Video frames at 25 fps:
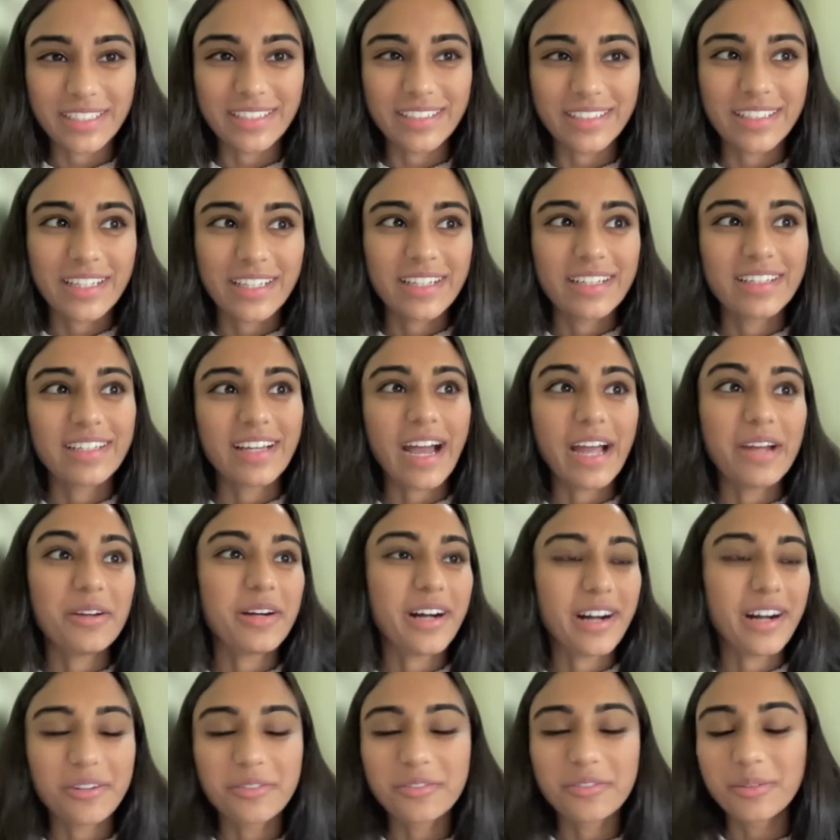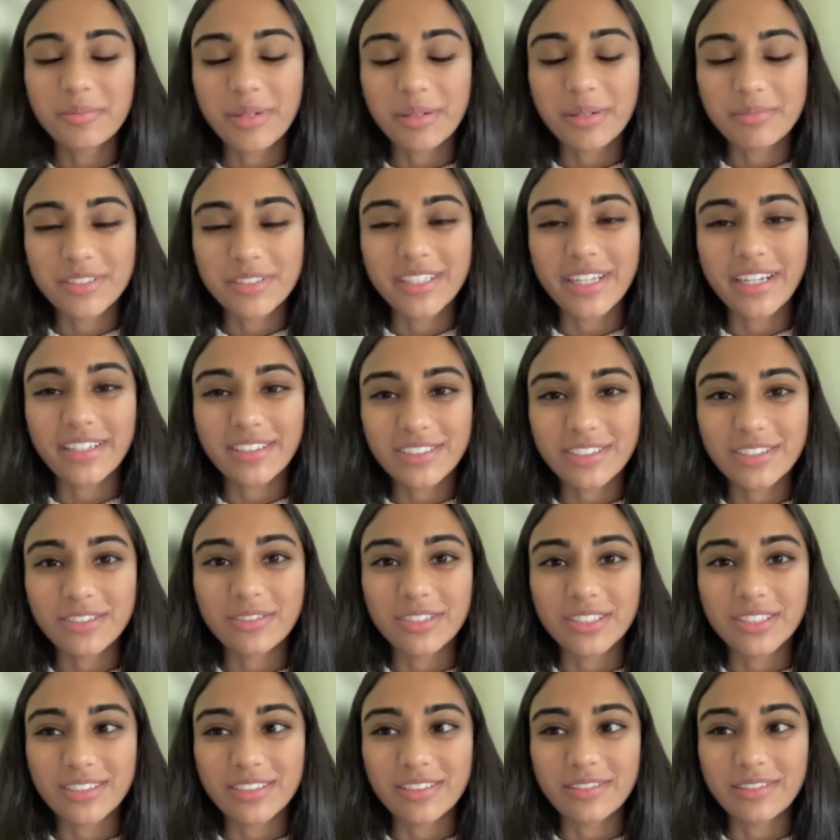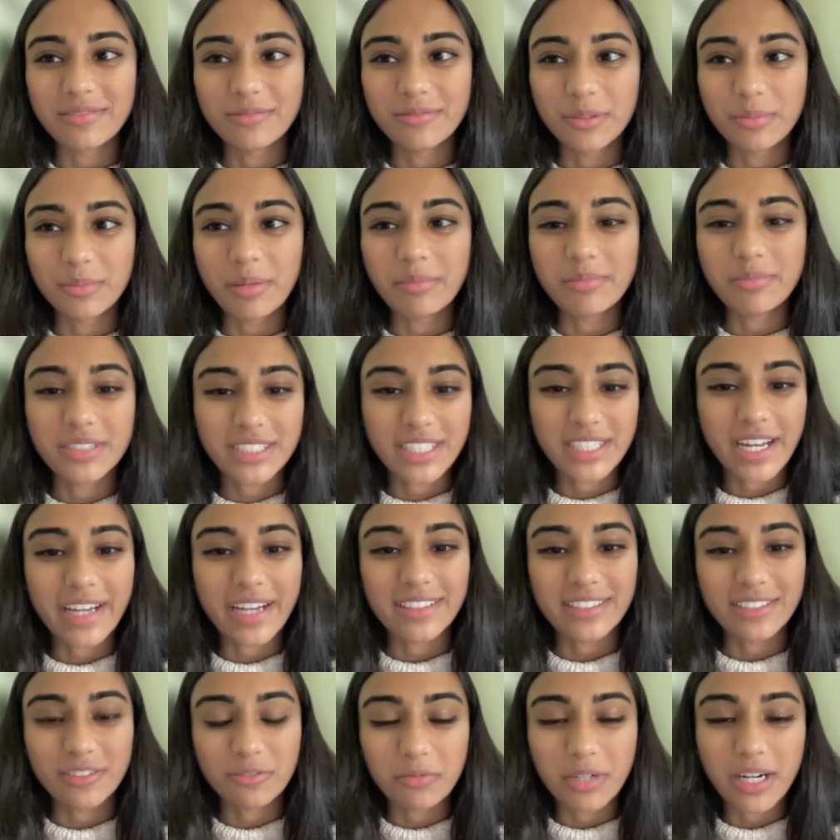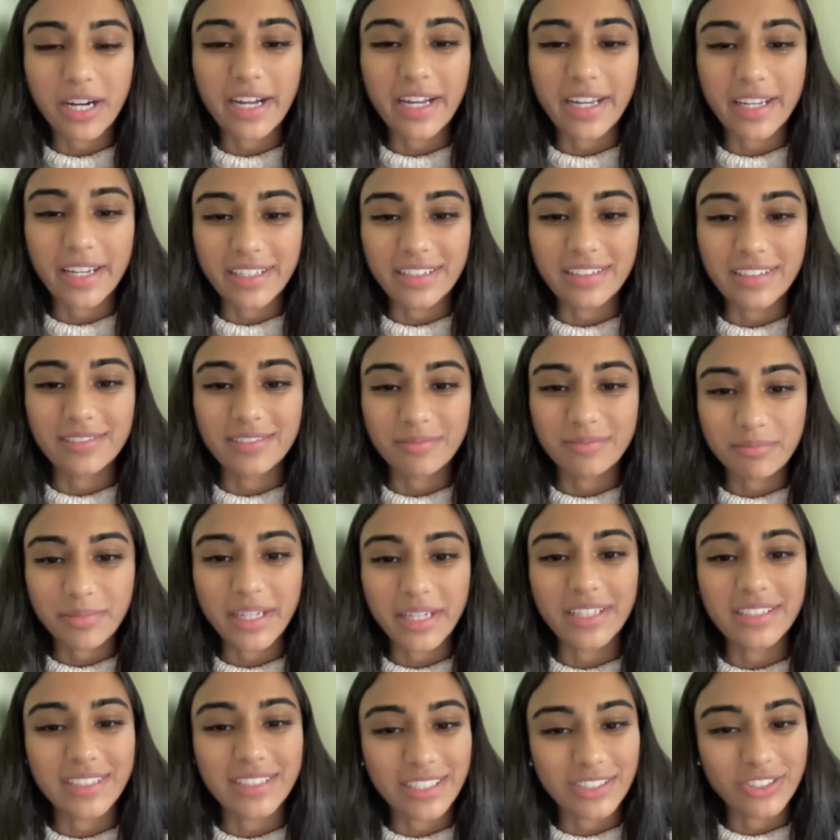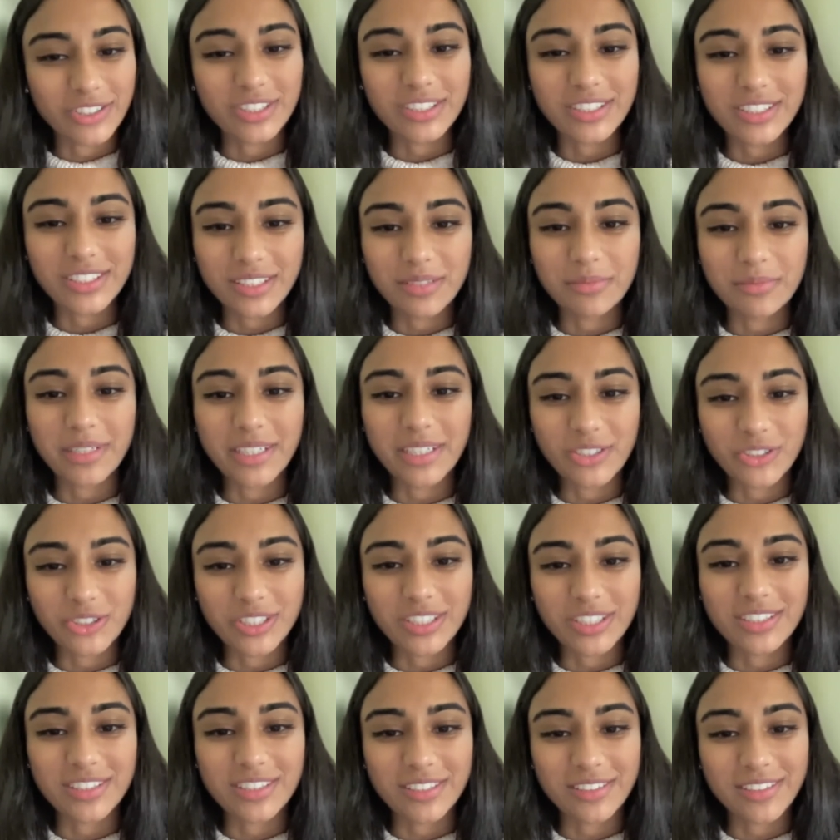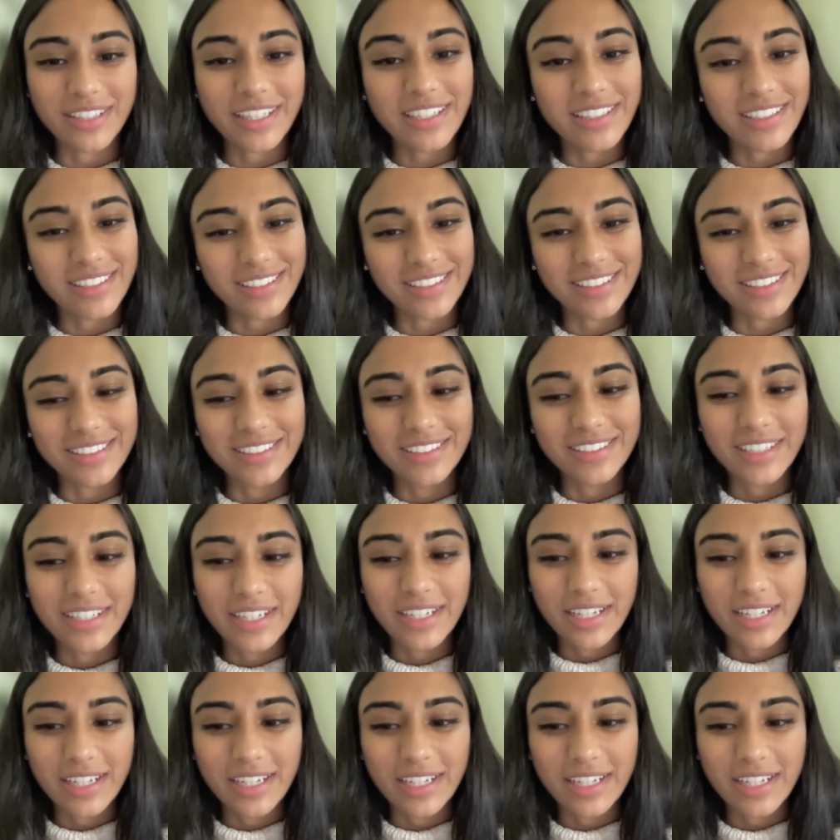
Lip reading: And I'll remember that too, is remember to ask why and pay attention to the patient. So thank you.